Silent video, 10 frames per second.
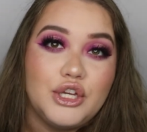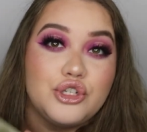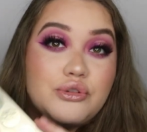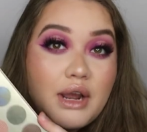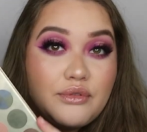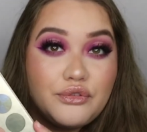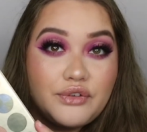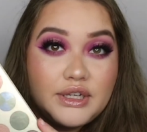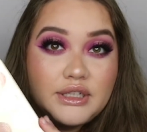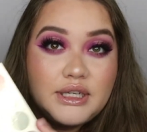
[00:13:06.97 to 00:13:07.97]
travel
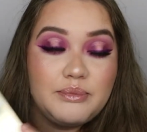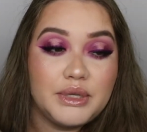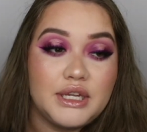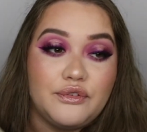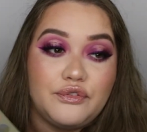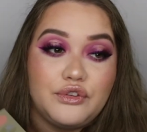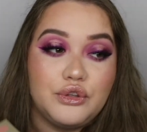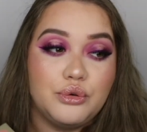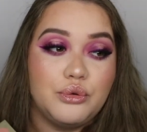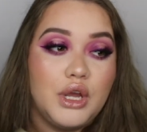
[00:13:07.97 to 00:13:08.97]
friendly, but if
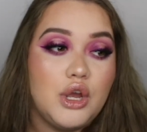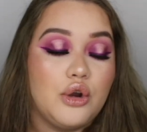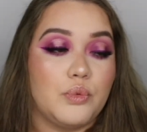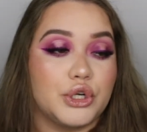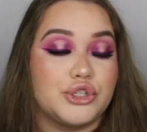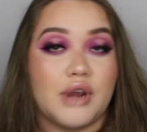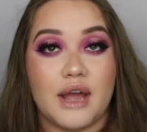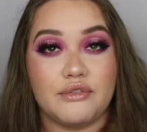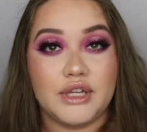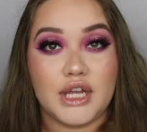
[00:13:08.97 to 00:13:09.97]
you were
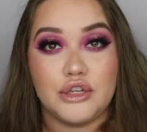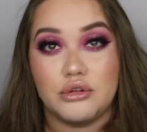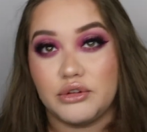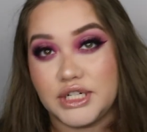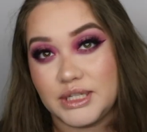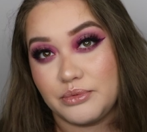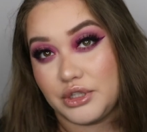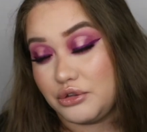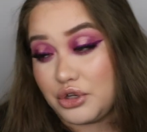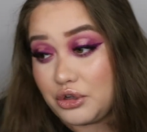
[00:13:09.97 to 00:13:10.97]
traveling and
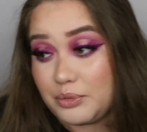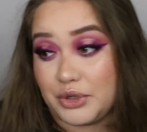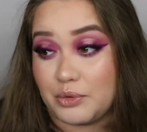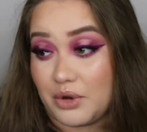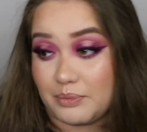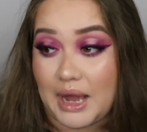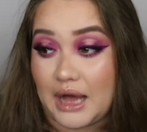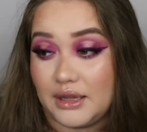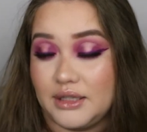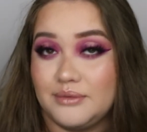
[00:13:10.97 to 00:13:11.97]
you could only bring one
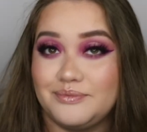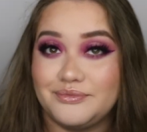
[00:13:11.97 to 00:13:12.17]
palette,